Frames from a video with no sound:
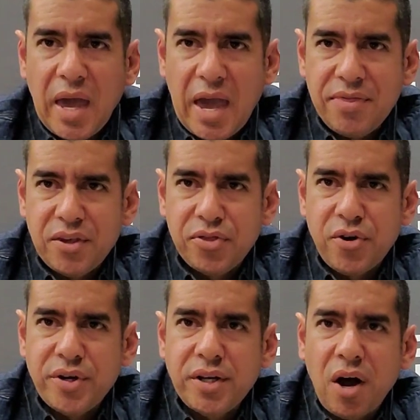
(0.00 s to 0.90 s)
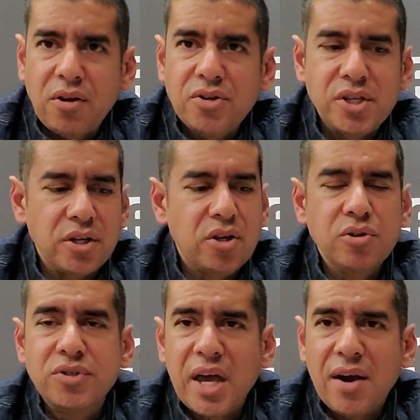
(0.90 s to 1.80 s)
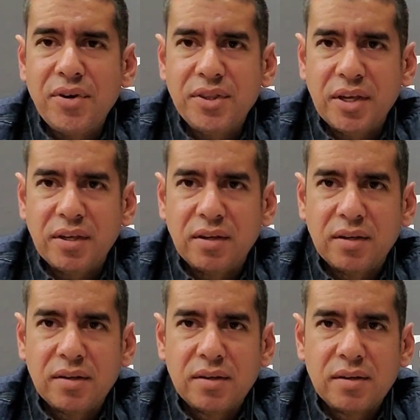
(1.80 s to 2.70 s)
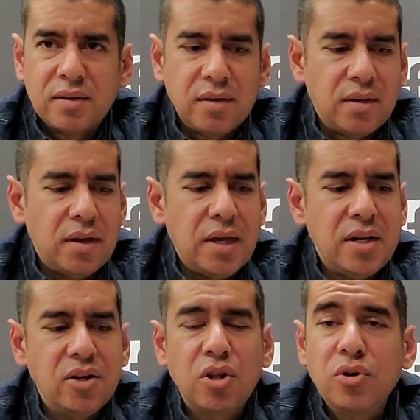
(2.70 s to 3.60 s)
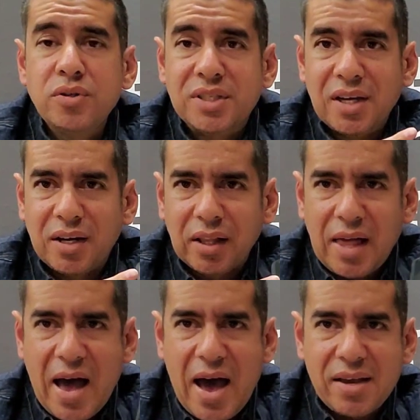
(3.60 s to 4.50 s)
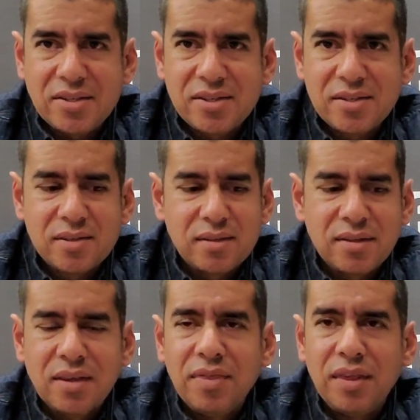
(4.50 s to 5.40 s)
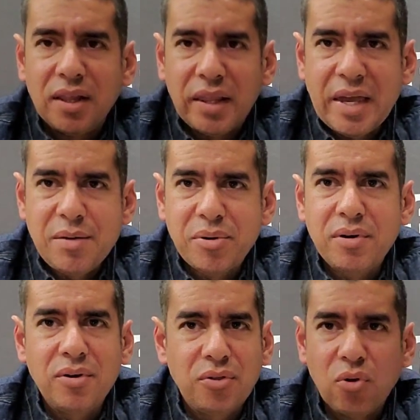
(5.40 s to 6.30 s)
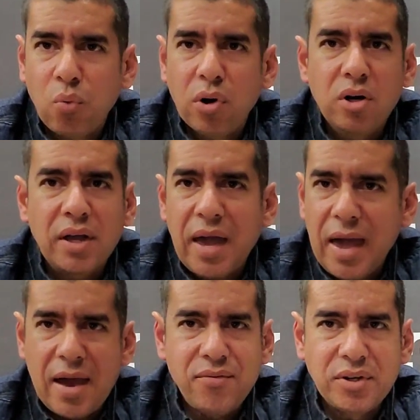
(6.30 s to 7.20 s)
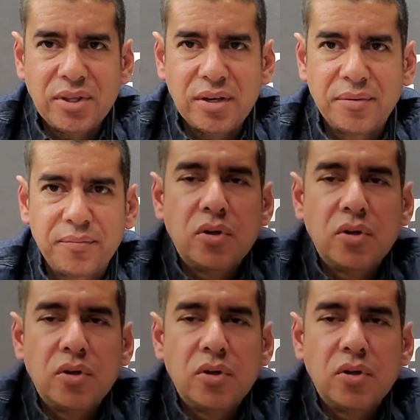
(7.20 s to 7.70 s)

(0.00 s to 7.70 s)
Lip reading: And the $30 includes everything. It includes the glass, the labor, the work, everything.